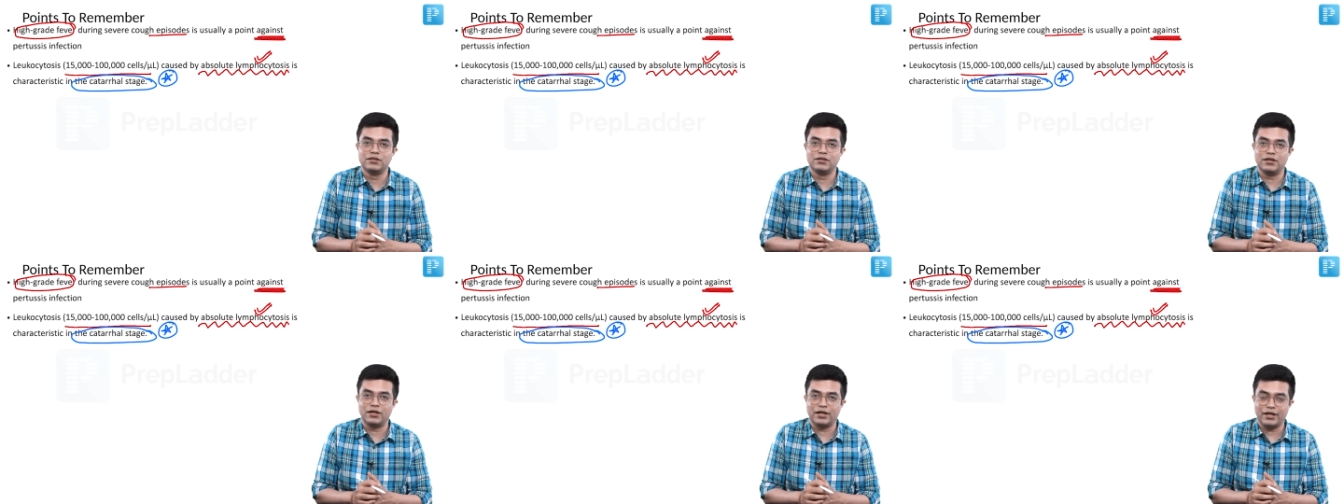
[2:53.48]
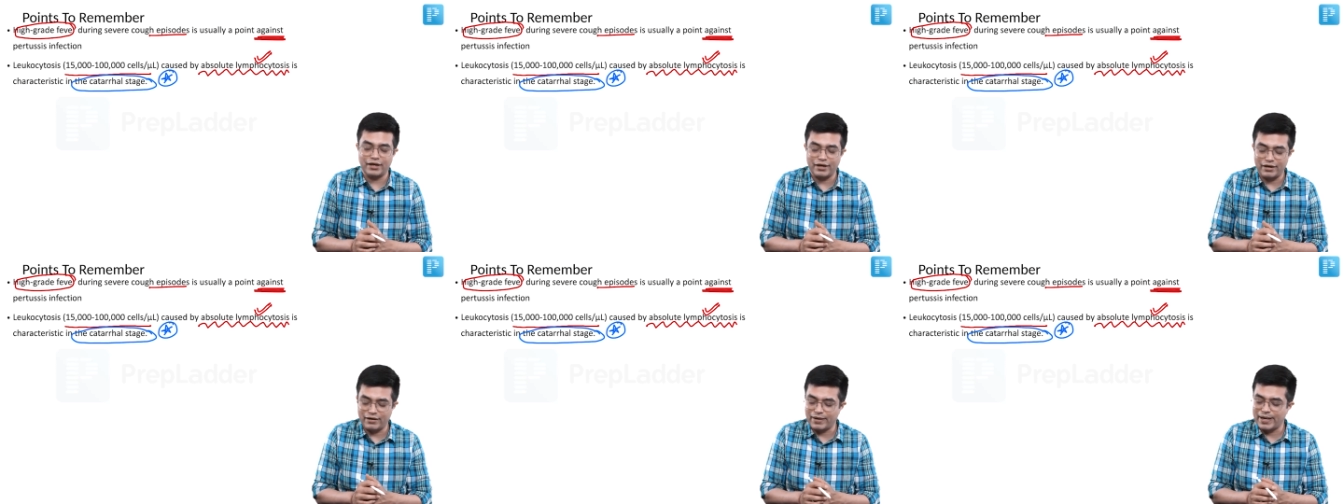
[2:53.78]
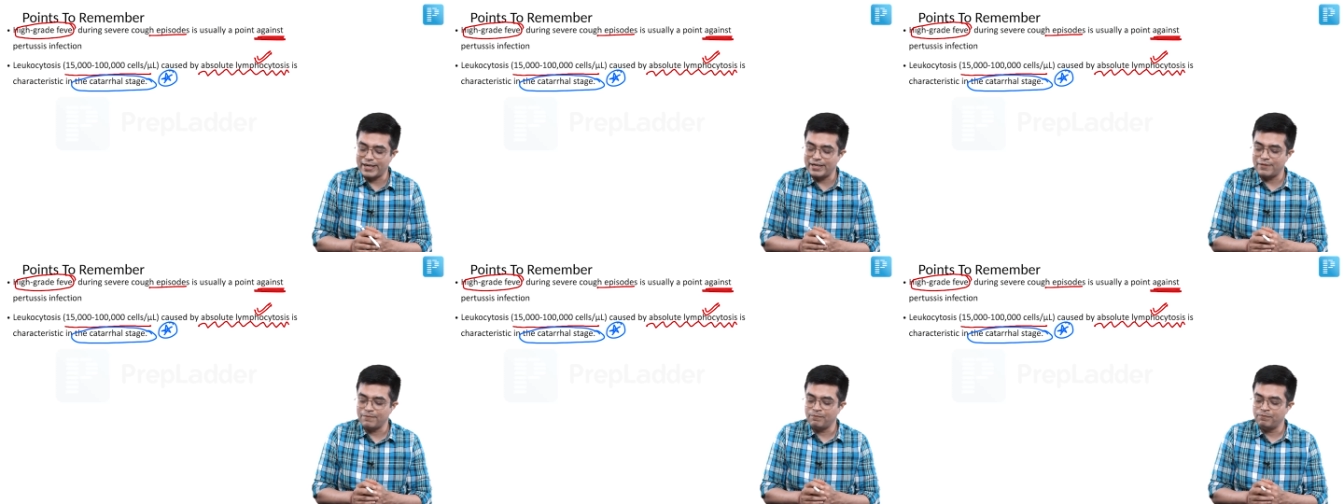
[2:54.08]

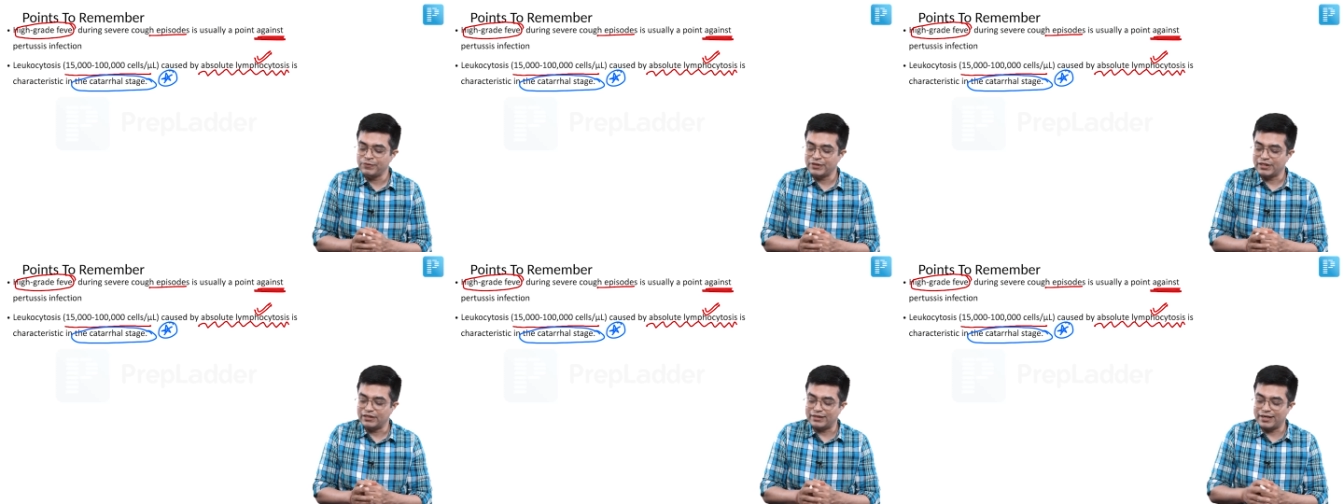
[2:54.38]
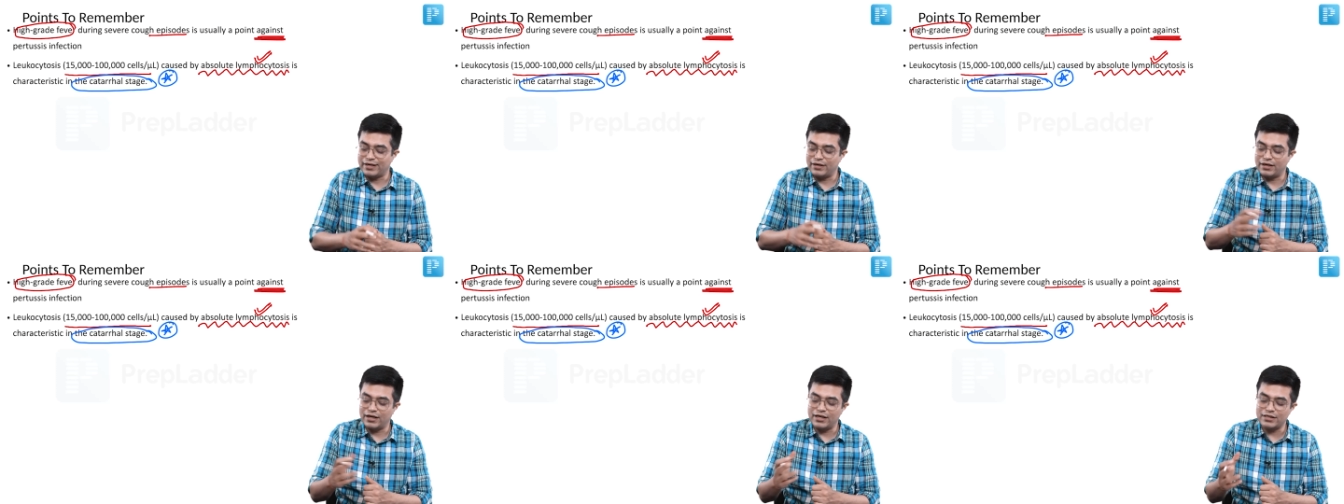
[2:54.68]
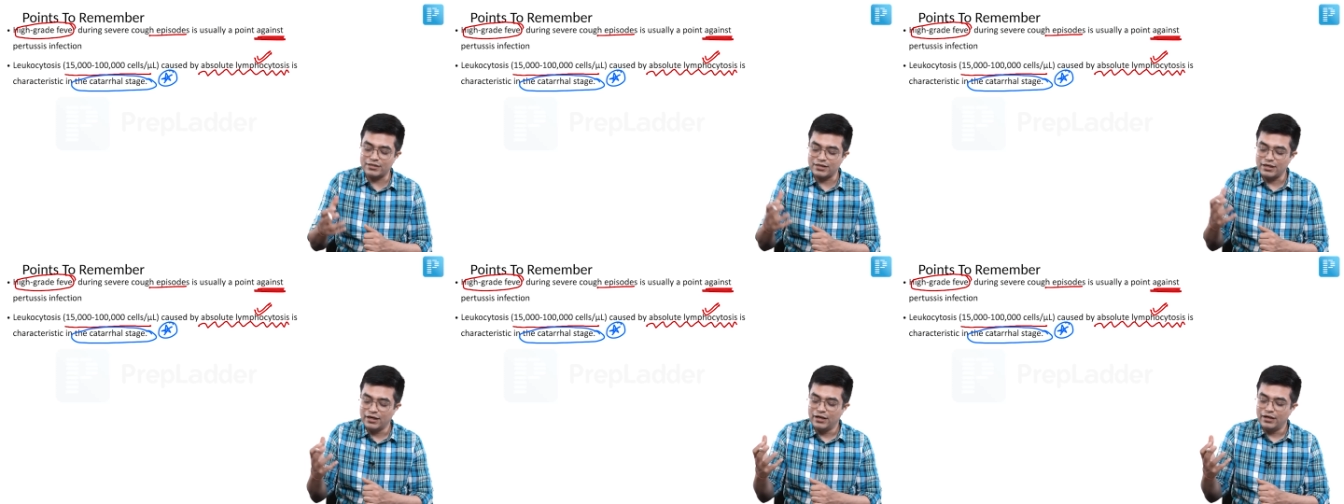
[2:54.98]
right? They had
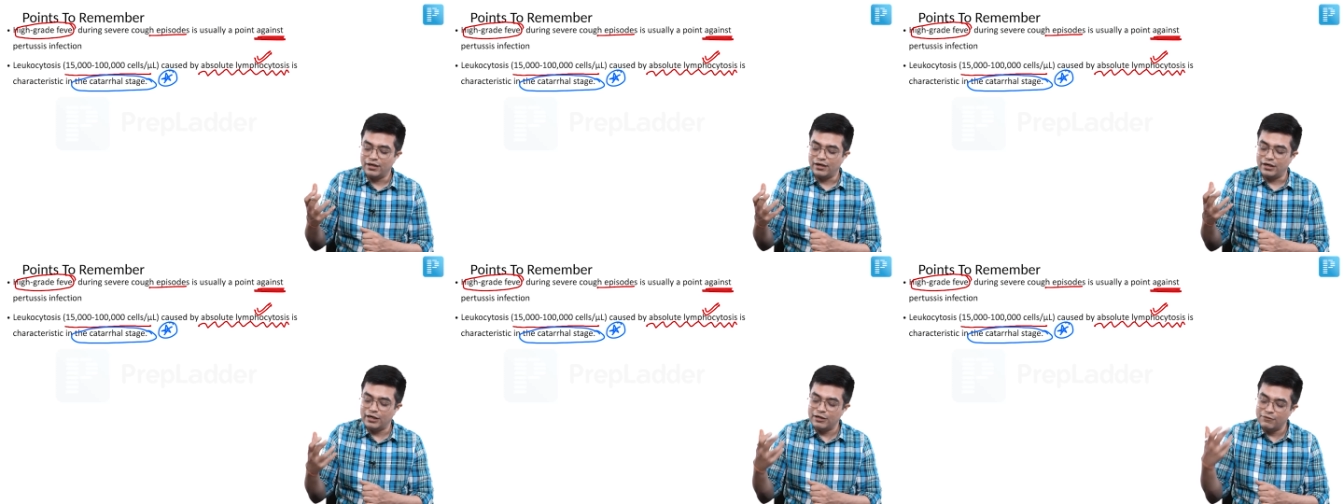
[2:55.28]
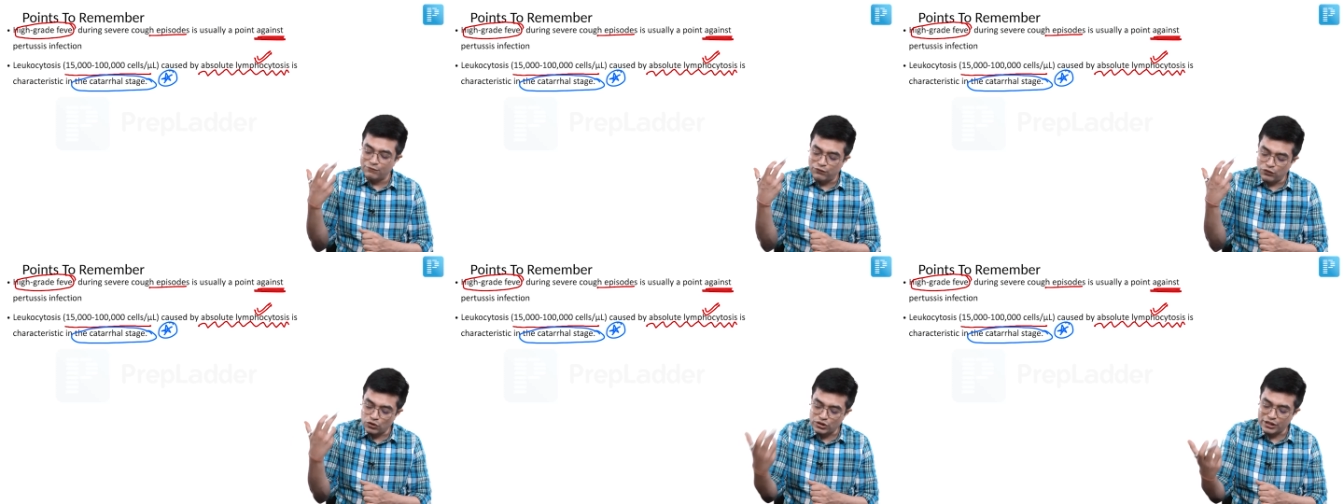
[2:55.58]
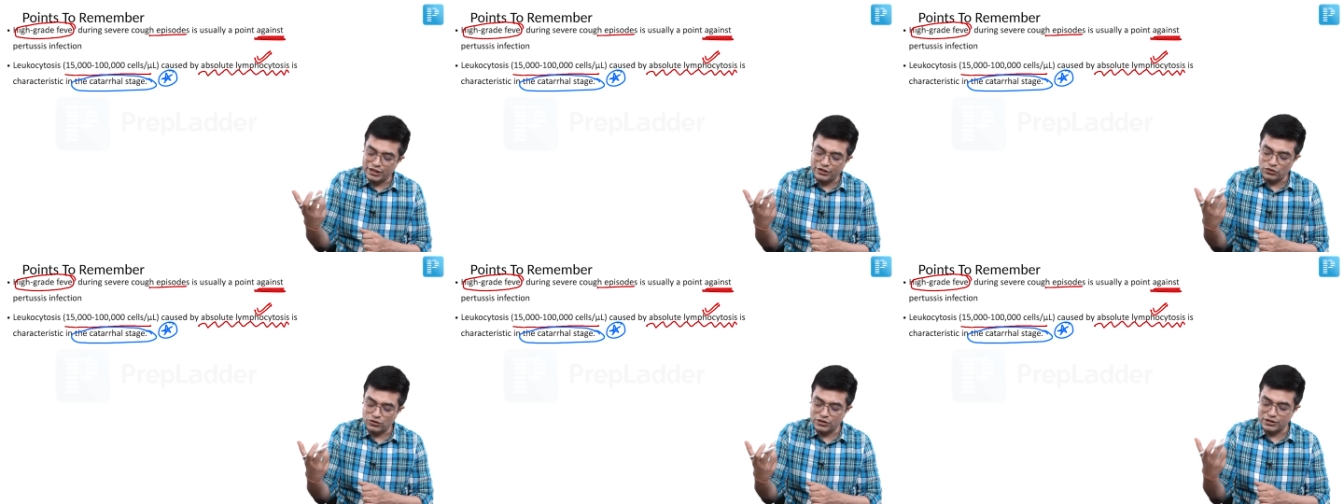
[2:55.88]
asked
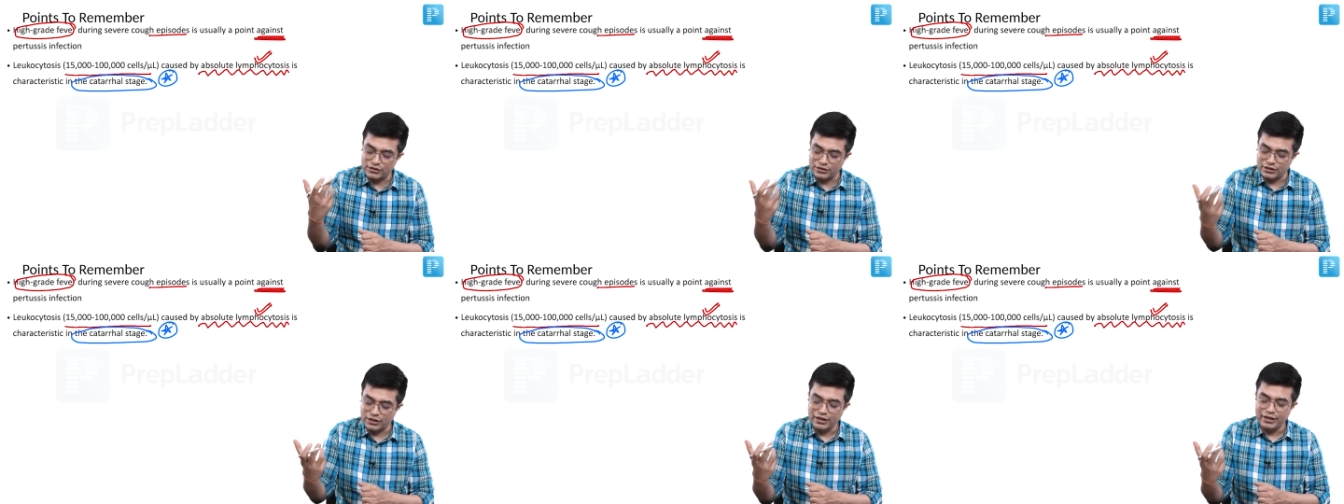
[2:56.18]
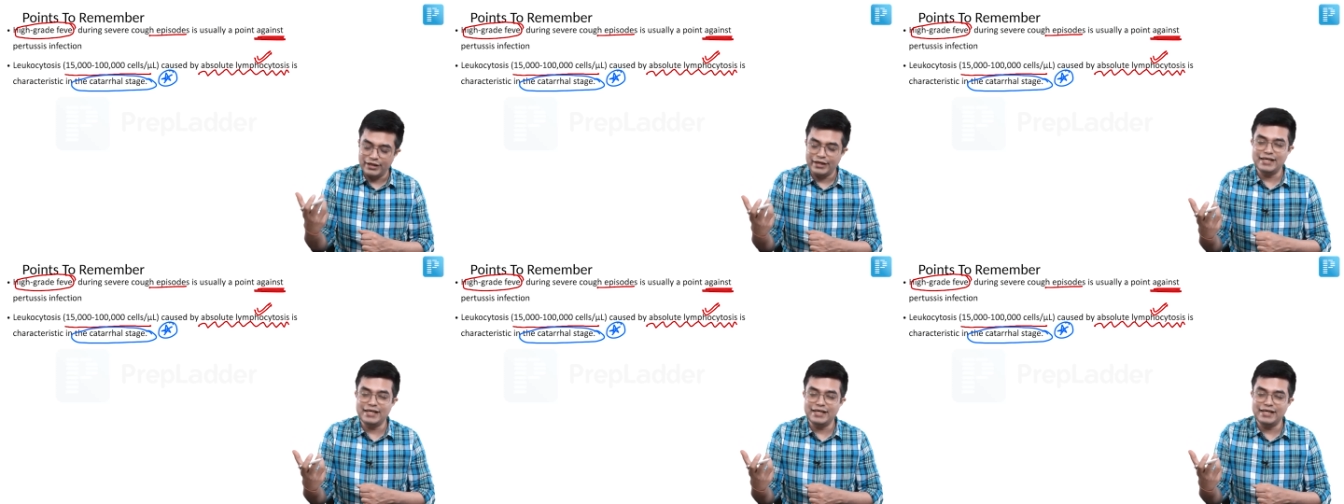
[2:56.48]
lymphocytosis